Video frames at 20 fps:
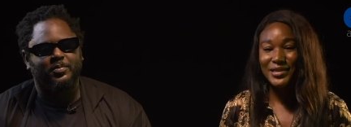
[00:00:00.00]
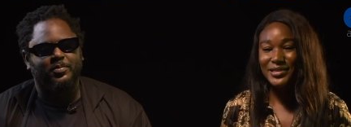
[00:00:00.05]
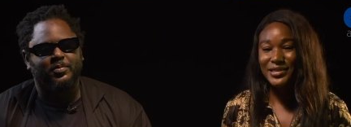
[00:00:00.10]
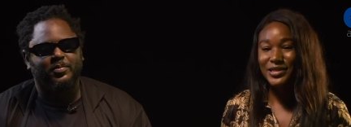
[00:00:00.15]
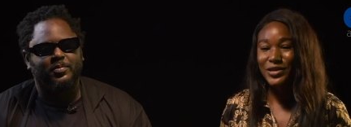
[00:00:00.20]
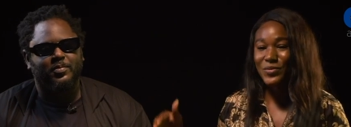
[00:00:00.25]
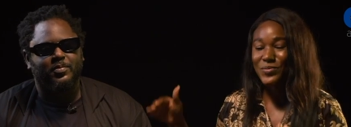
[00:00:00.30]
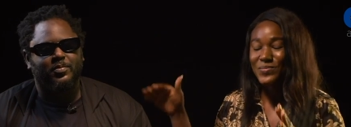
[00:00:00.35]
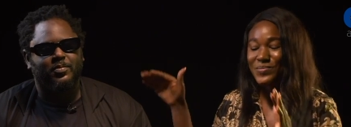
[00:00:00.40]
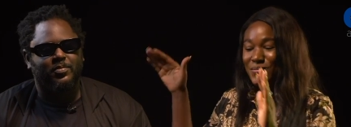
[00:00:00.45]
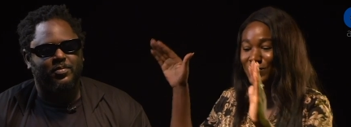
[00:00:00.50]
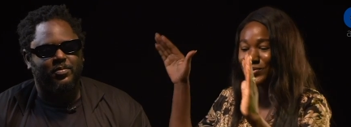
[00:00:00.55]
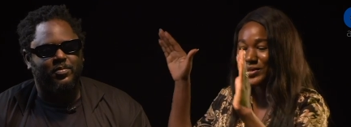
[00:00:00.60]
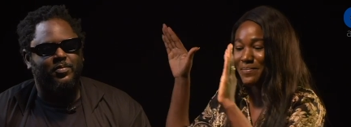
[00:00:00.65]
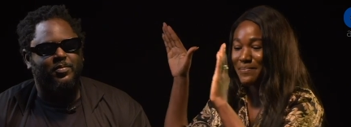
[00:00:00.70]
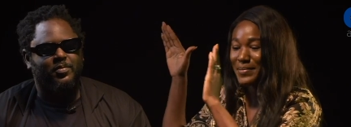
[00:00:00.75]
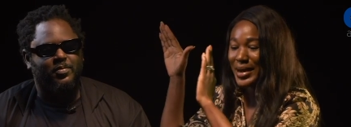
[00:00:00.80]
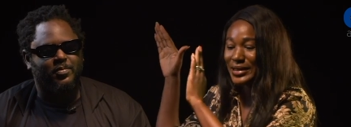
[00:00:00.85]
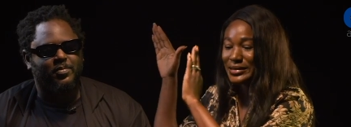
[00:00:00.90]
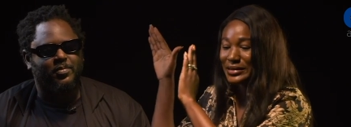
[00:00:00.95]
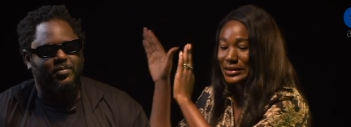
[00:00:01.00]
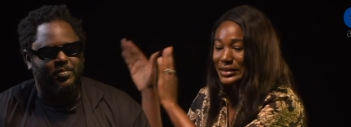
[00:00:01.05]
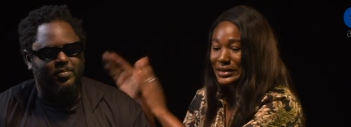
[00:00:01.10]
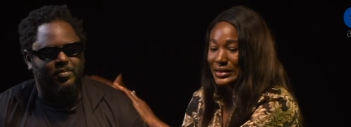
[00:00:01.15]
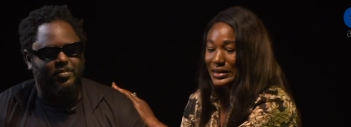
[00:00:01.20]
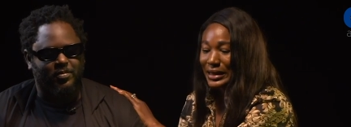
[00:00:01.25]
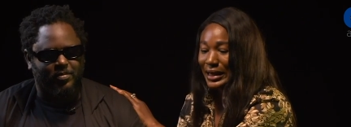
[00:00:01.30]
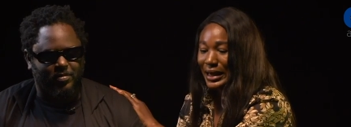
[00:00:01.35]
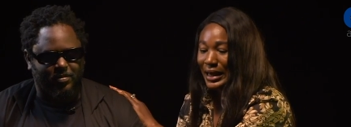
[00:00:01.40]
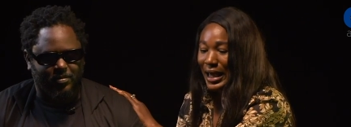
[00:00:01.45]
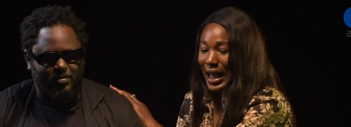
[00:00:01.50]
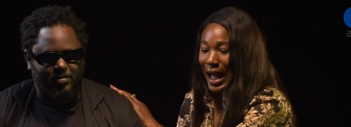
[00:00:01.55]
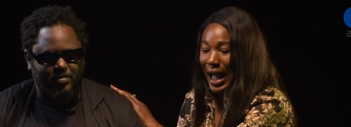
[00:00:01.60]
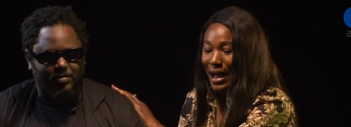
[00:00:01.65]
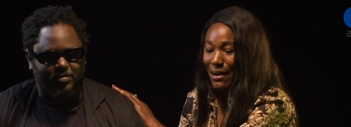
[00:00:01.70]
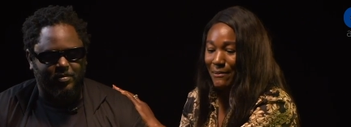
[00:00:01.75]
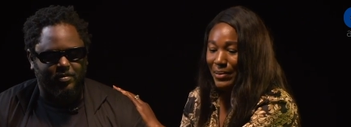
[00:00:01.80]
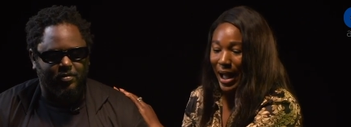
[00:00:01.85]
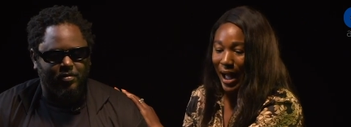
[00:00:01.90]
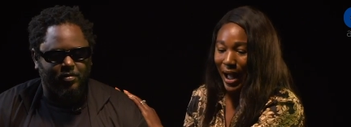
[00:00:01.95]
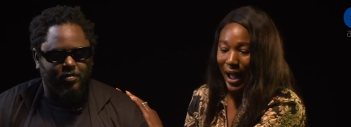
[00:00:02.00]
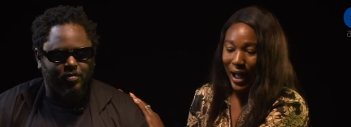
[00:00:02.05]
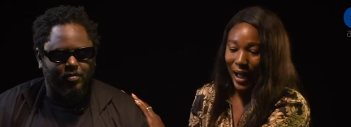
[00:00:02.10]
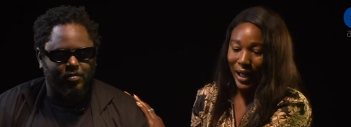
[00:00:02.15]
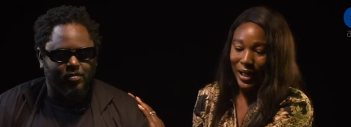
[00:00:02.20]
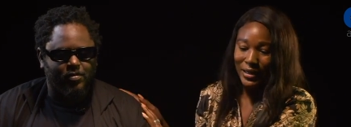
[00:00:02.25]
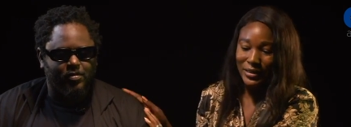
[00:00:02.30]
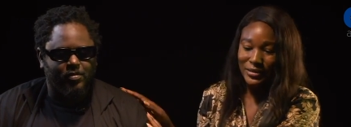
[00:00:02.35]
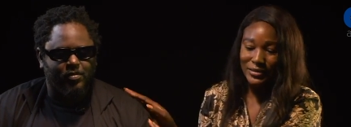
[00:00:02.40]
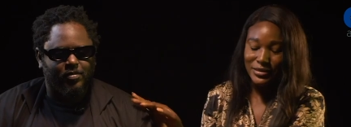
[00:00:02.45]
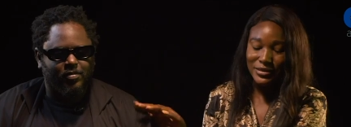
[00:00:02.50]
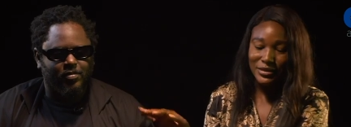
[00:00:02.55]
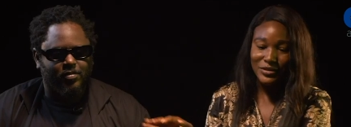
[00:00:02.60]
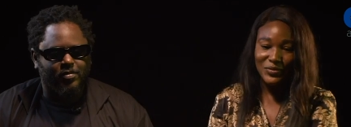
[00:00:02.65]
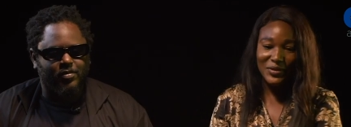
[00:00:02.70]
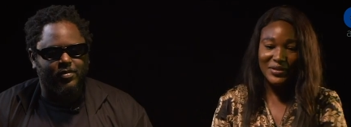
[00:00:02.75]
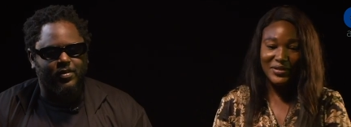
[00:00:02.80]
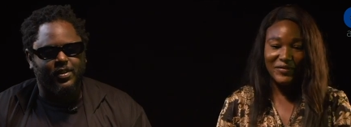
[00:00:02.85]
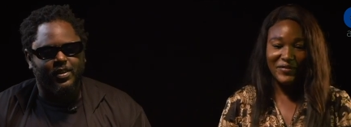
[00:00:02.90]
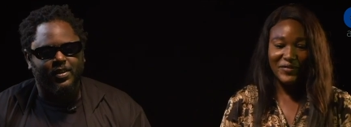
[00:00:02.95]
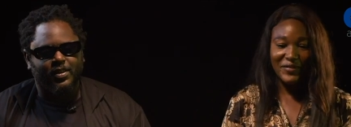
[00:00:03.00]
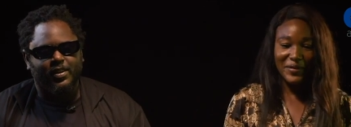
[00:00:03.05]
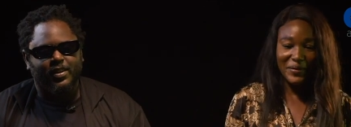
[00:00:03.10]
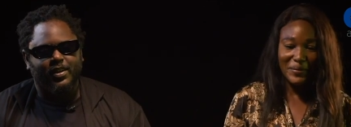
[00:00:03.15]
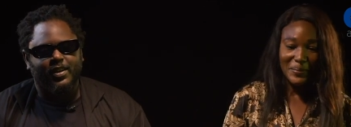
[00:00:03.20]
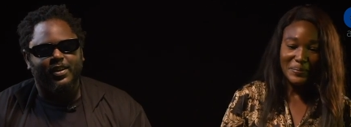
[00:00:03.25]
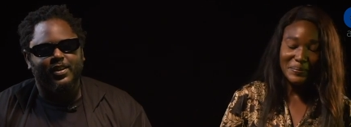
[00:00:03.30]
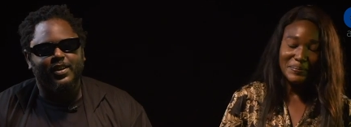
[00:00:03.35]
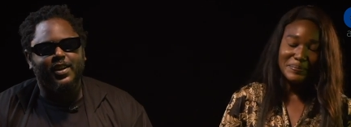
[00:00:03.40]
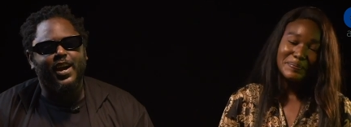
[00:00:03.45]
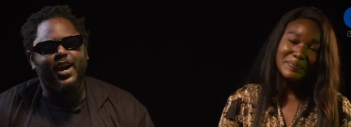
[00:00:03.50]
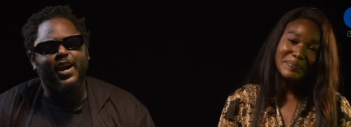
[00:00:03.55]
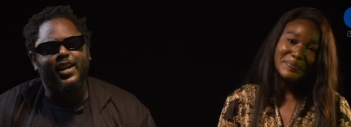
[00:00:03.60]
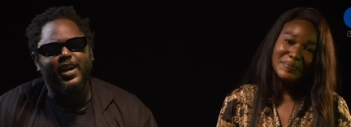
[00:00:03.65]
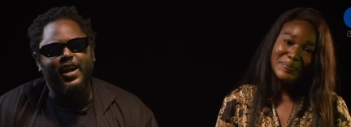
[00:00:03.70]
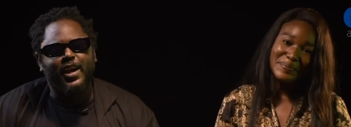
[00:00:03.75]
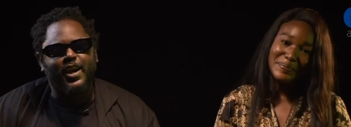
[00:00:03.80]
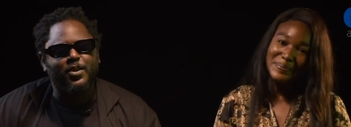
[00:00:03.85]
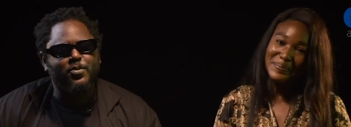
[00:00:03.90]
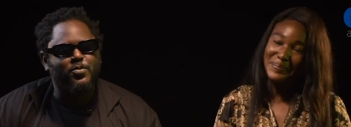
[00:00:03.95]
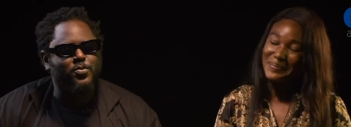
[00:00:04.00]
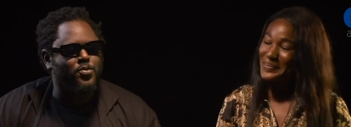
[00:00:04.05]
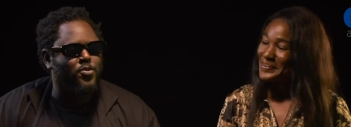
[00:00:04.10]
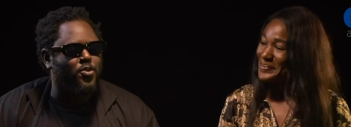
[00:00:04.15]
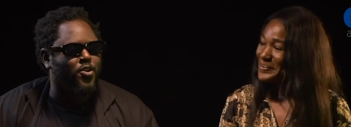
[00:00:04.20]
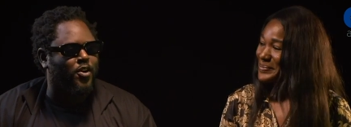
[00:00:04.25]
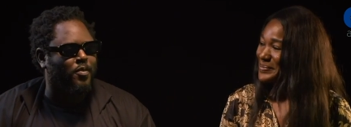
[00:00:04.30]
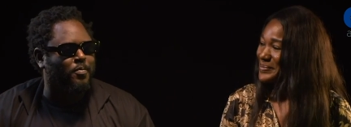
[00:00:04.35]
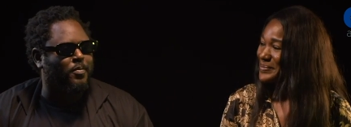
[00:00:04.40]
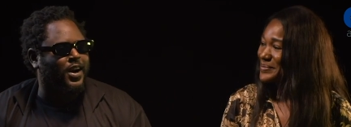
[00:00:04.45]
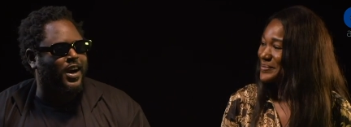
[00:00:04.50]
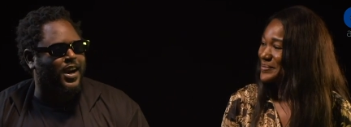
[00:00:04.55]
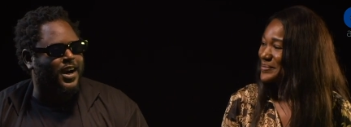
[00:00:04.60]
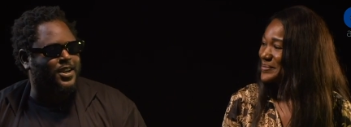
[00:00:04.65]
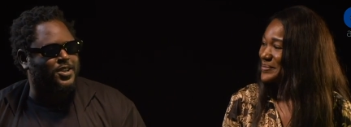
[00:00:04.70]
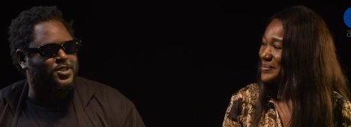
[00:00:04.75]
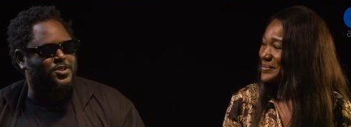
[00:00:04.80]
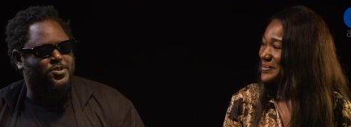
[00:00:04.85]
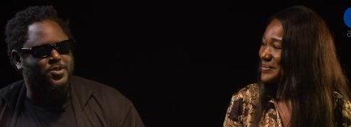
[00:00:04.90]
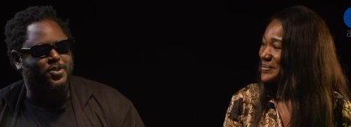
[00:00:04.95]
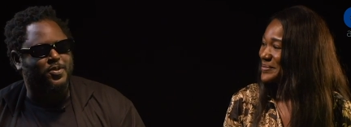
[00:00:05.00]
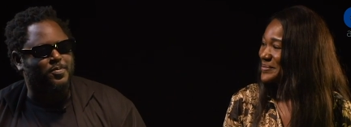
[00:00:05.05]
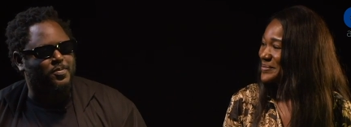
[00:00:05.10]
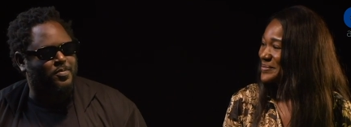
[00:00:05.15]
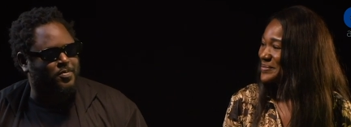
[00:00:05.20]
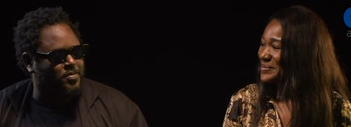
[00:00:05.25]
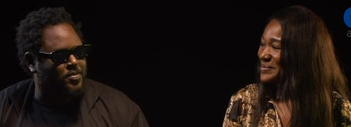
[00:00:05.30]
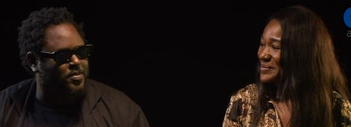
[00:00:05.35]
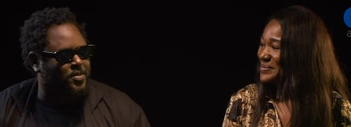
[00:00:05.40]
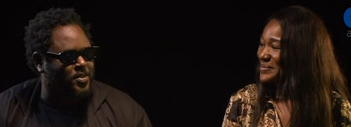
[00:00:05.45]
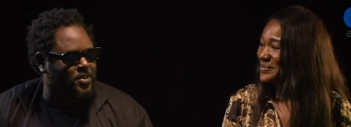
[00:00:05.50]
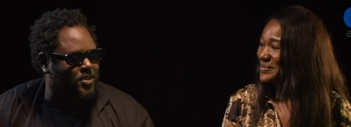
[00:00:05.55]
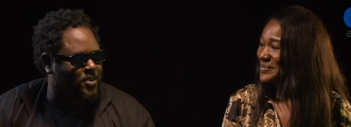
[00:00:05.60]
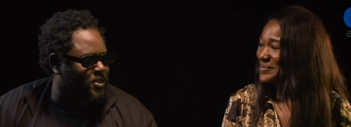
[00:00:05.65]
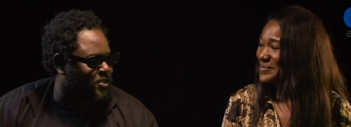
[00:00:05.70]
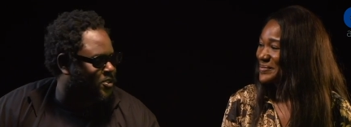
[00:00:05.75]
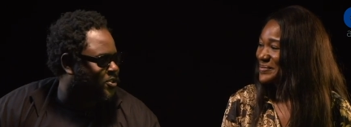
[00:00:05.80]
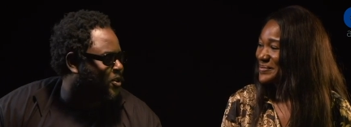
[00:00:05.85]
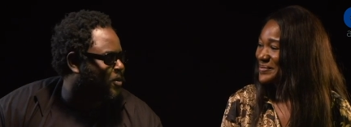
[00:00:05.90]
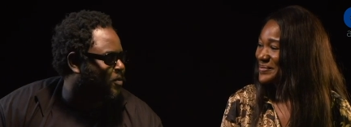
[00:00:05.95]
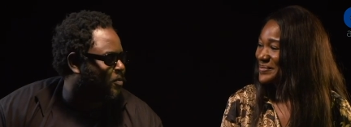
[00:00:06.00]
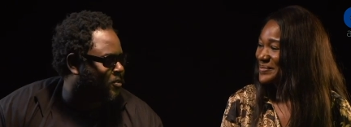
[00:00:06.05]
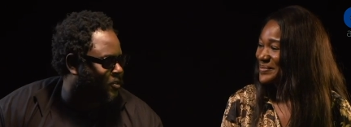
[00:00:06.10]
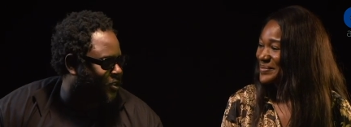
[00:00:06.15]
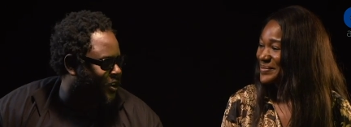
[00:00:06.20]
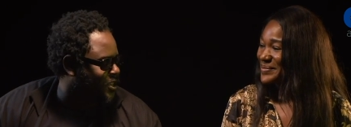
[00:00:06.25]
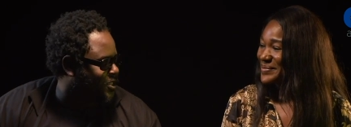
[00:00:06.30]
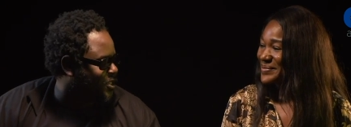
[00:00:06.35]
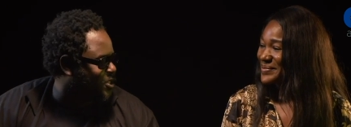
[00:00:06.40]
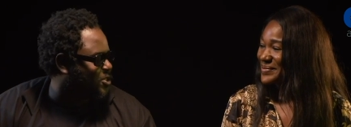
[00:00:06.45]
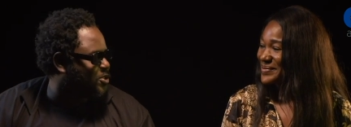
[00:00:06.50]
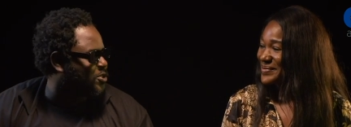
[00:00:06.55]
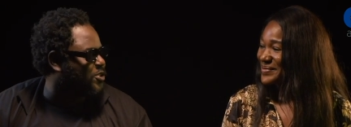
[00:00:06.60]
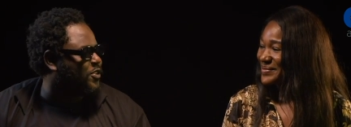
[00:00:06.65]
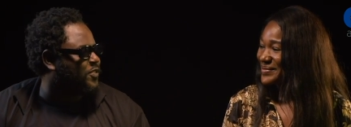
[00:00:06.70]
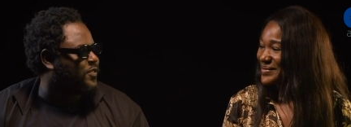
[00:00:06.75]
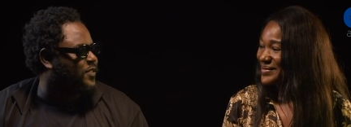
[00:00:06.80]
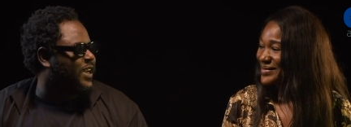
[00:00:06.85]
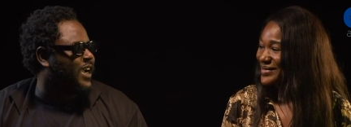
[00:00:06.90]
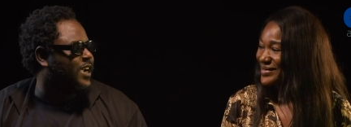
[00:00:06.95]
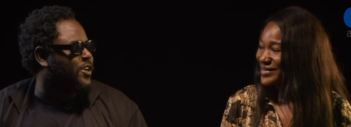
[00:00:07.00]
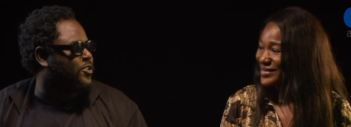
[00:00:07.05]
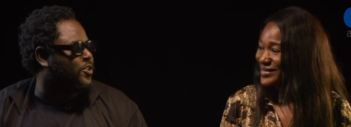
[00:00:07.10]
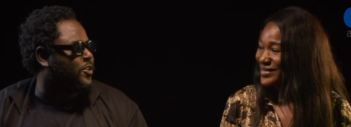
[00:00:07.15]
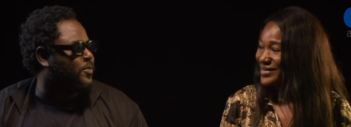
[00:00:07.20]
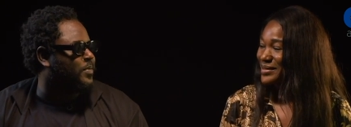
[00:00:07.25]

Speaker 1: and see the magic Abba did with the film.
Speaker 2: Yeah, and I heard Ugoma has some, some crazy stuff lined